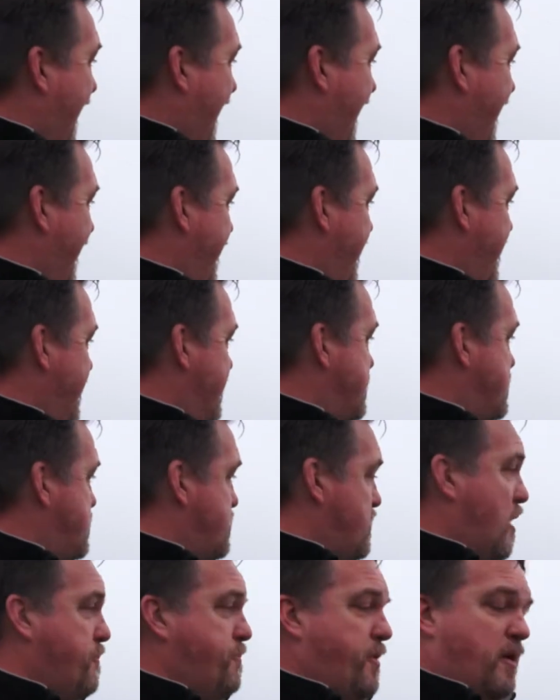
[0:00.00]
and
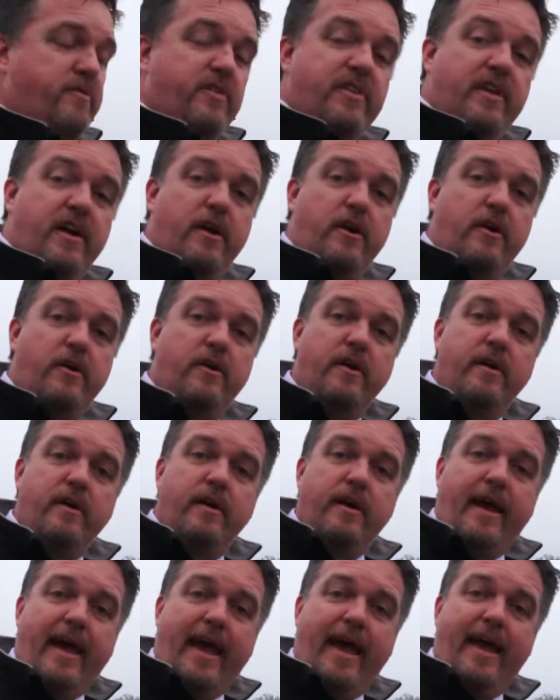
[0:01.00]
stop over there
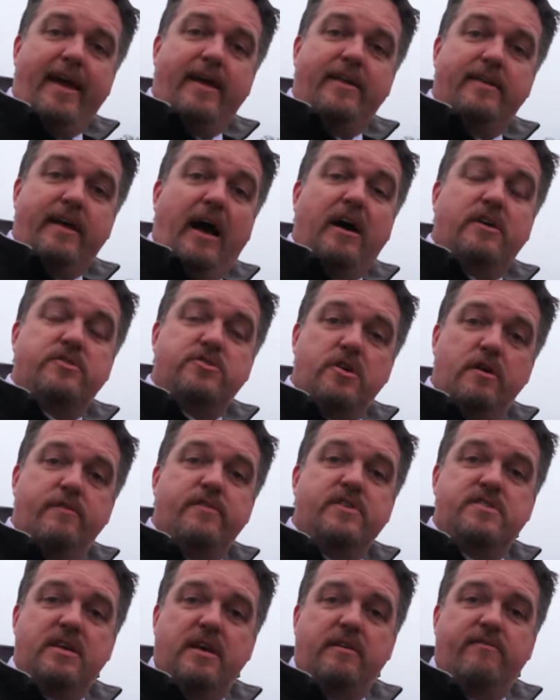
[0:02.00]
and our
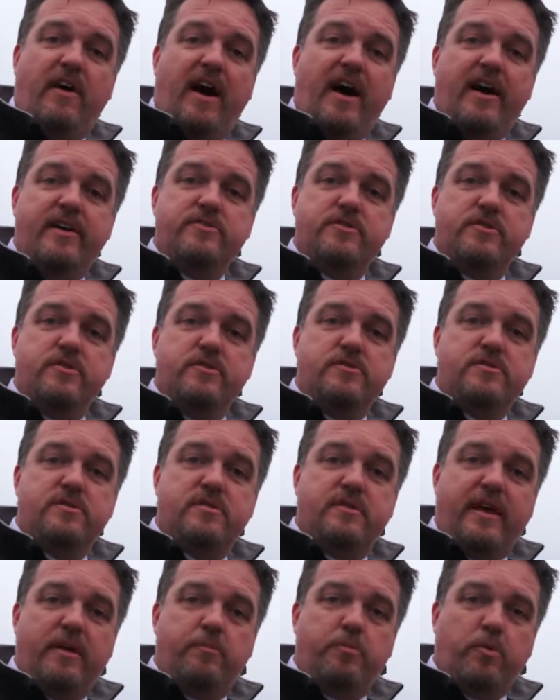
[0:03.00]
service
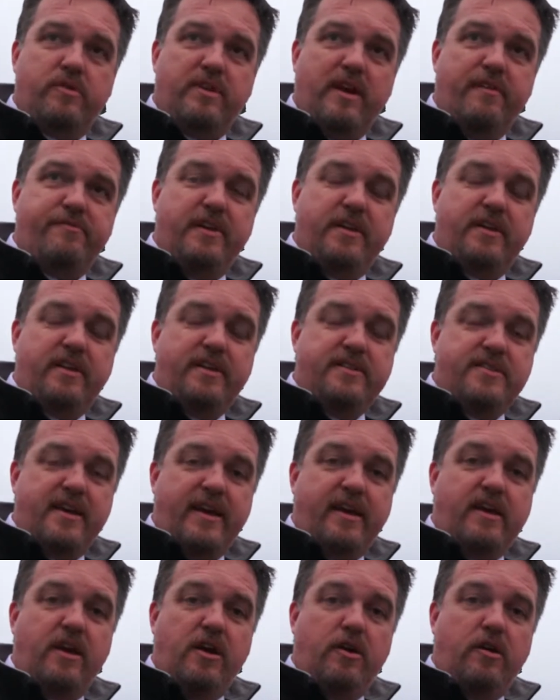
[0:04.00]
advisors that will definitely
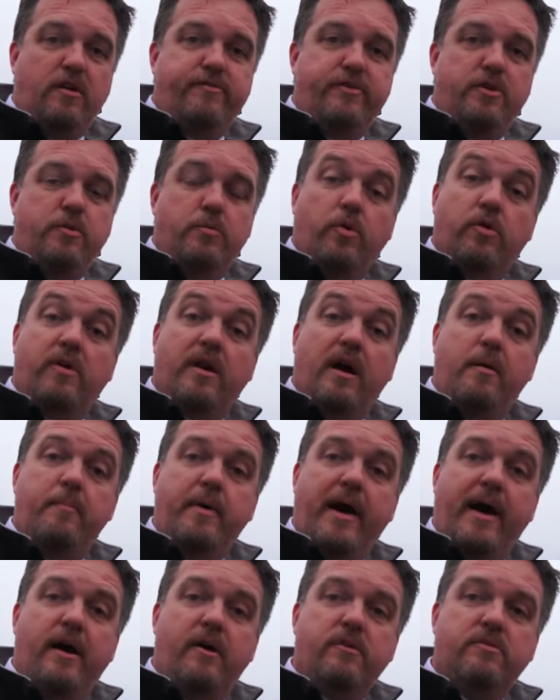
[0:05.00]
take care of you will come
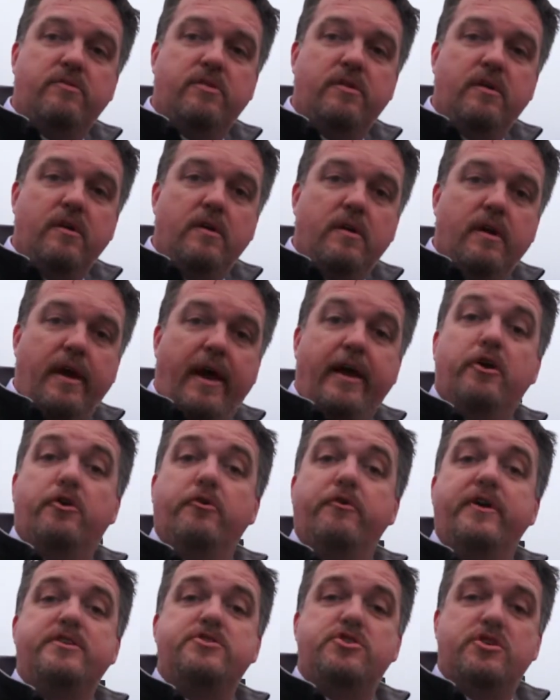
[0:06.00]
out and
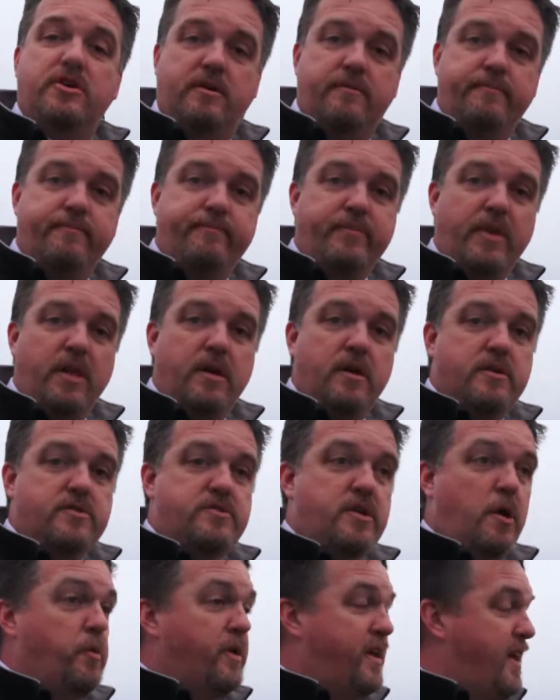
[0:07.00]
greet you.
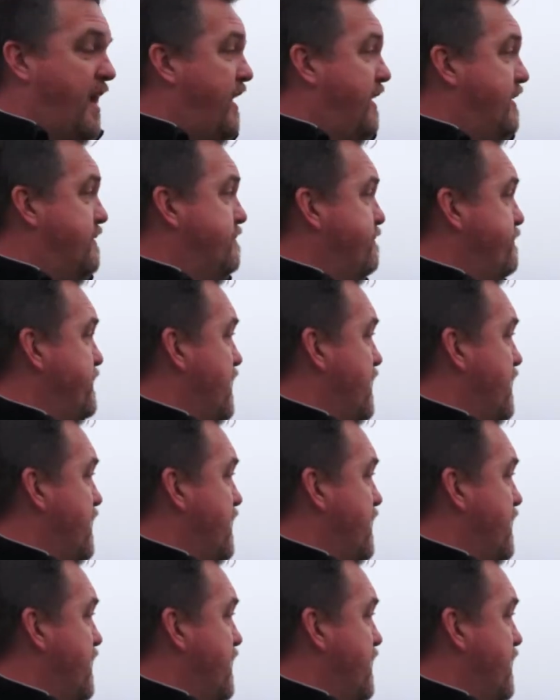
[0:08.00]
So again,